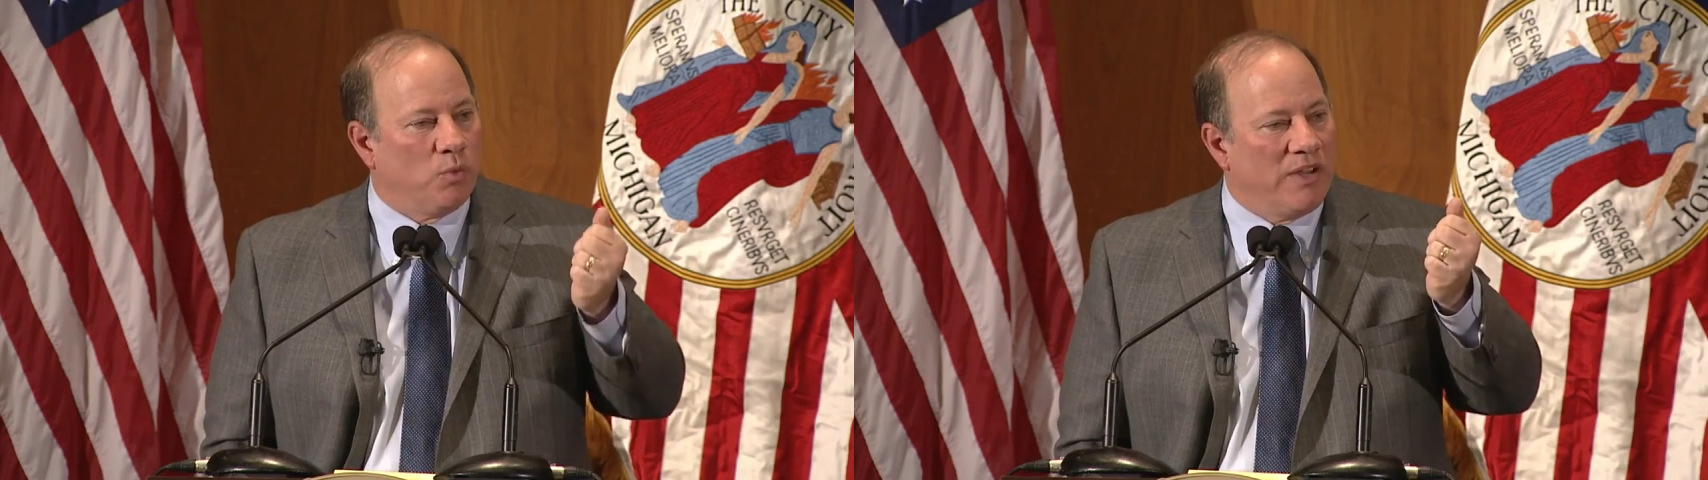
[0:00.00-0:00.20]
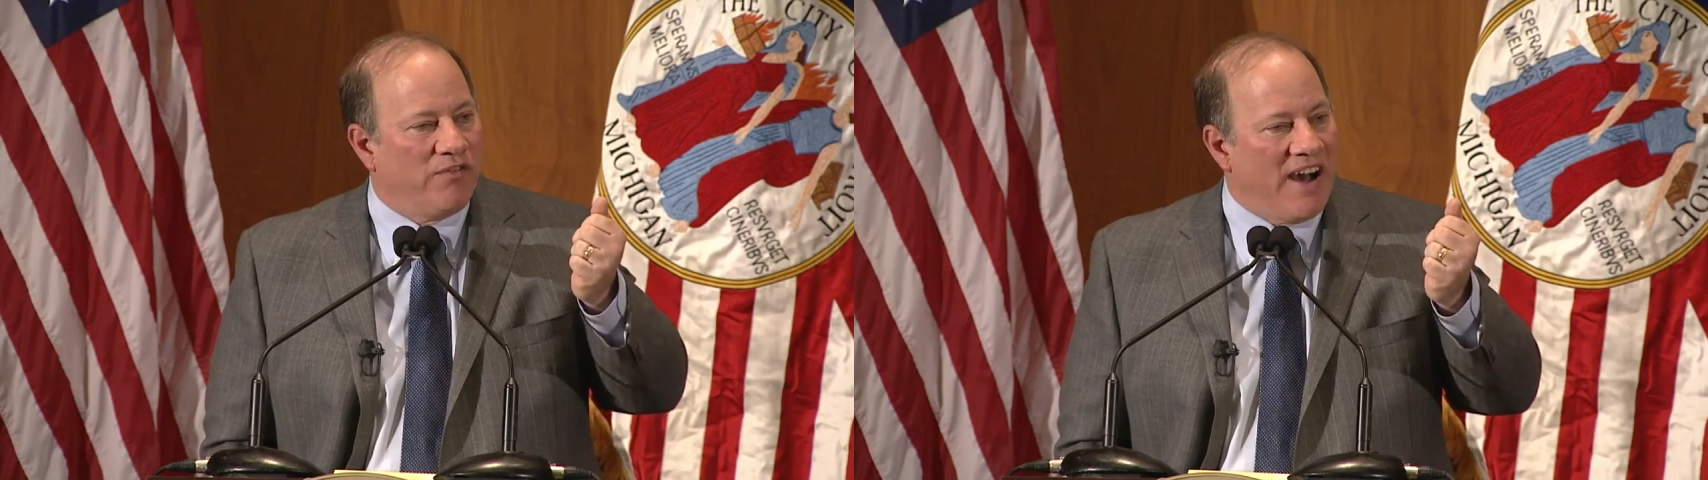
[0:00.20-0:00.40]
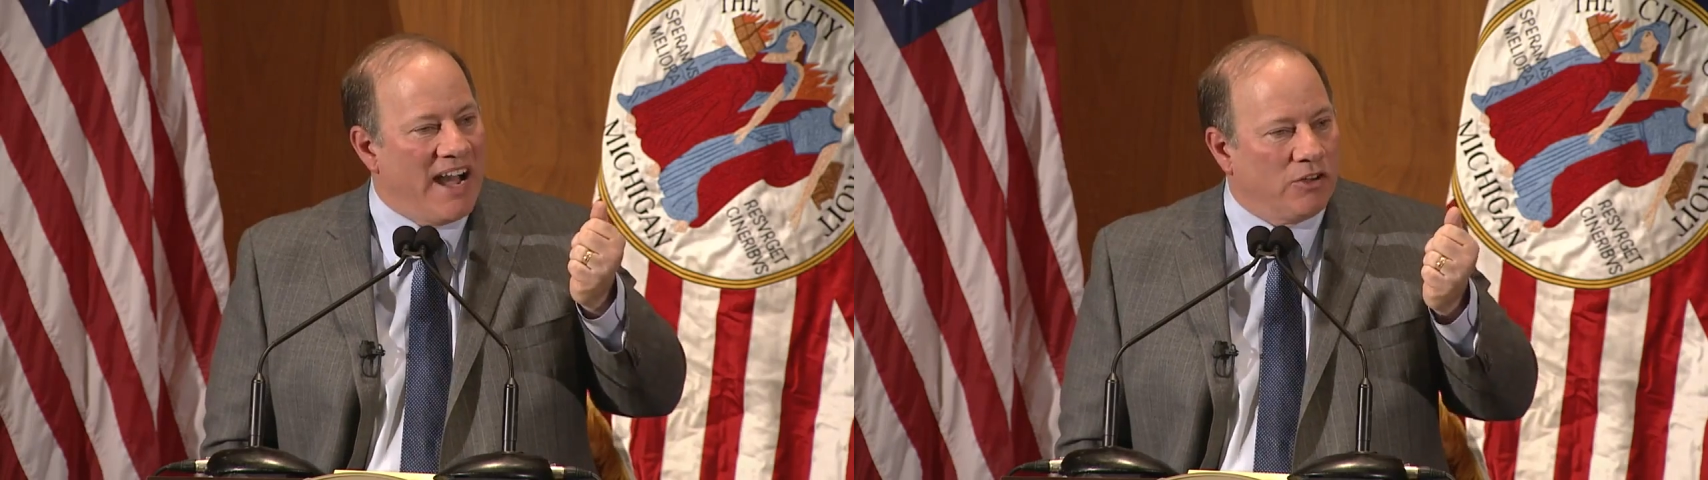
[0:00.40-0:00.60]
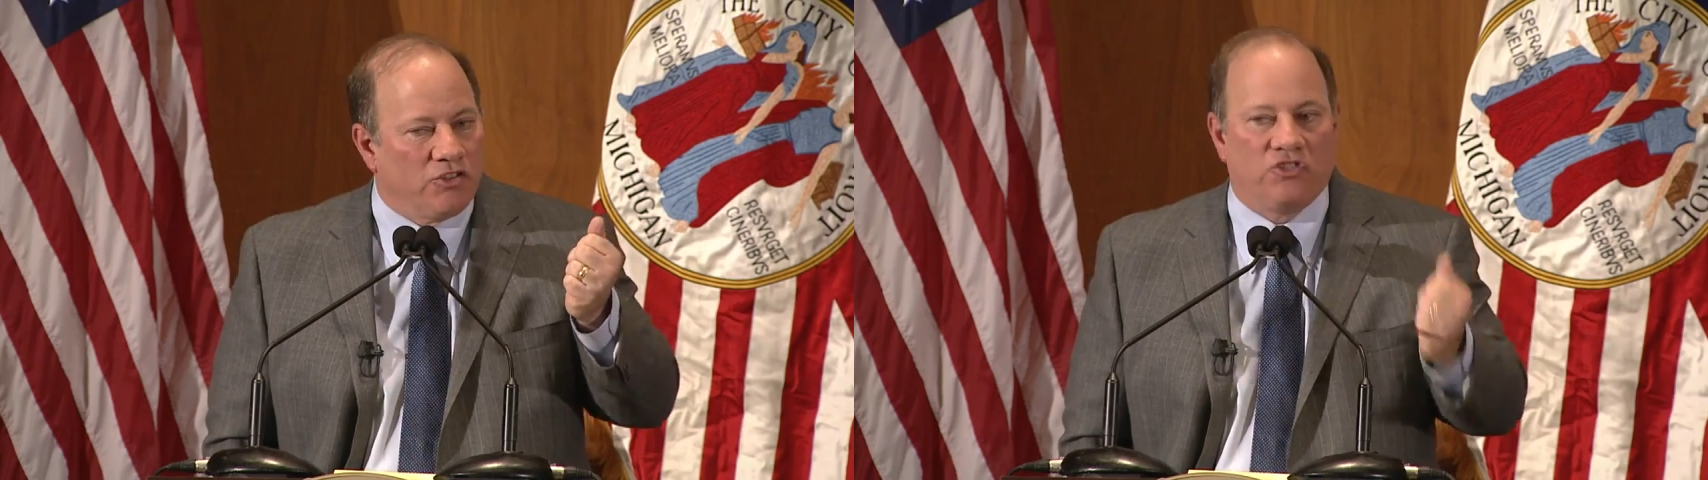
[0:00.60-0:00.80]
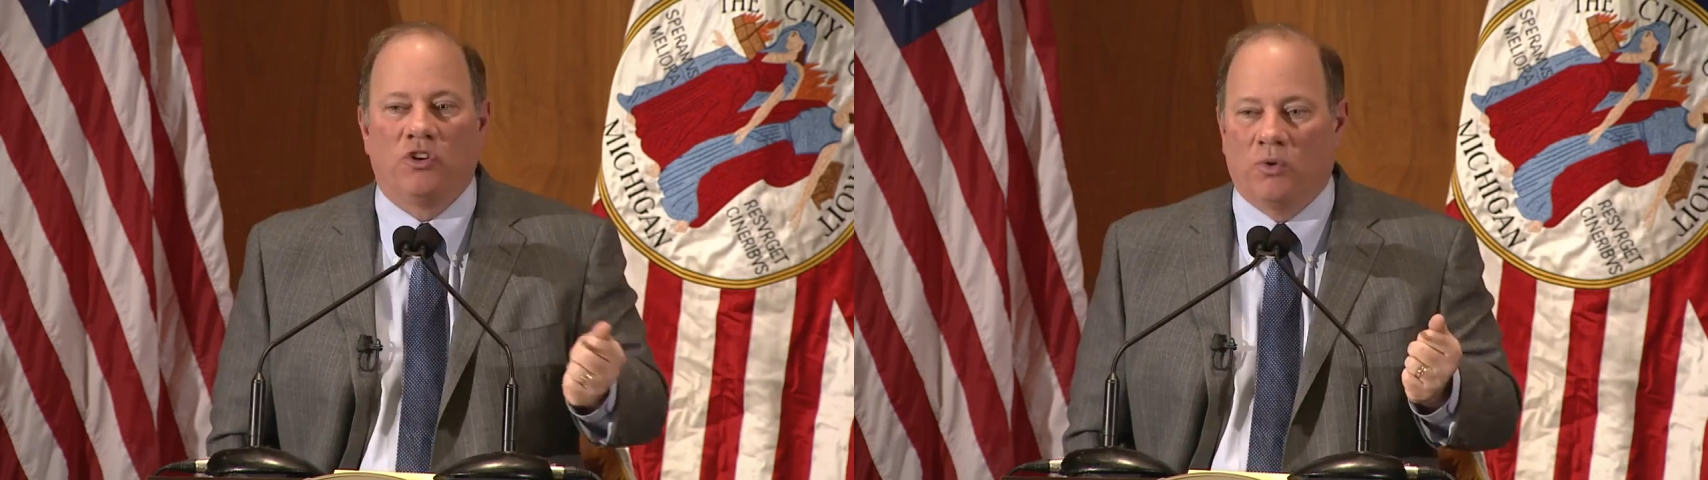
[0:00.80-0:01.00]
we filed
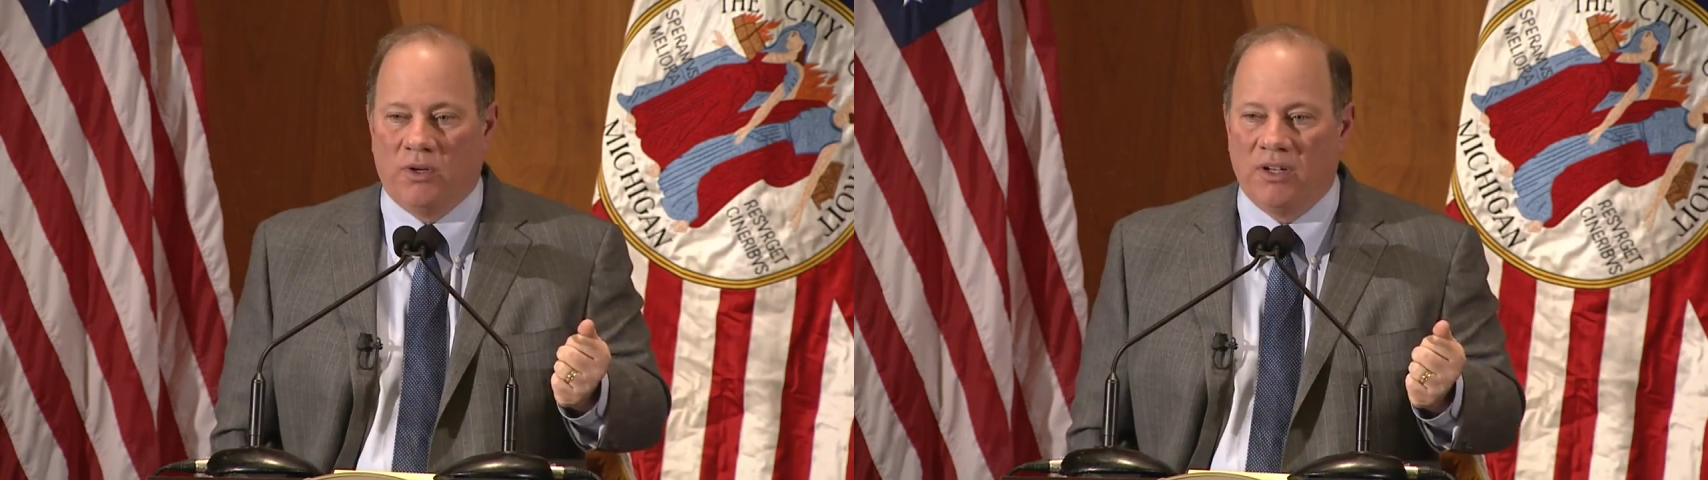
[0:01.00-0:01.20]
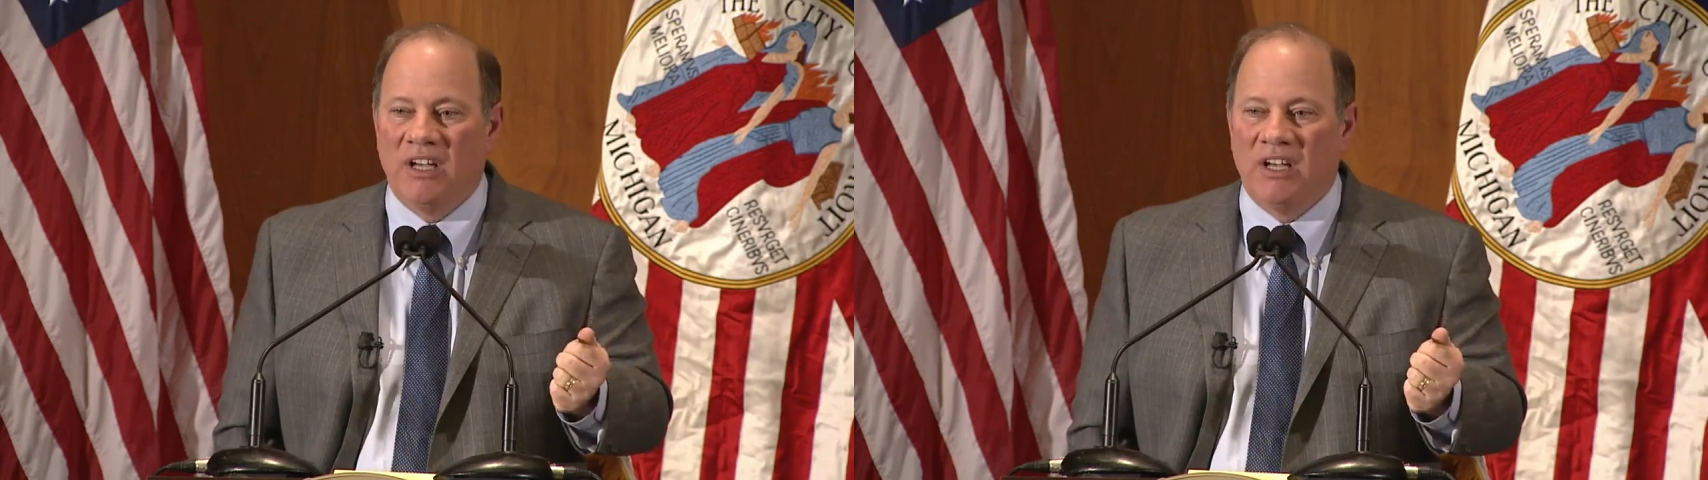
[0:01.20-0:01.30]
suit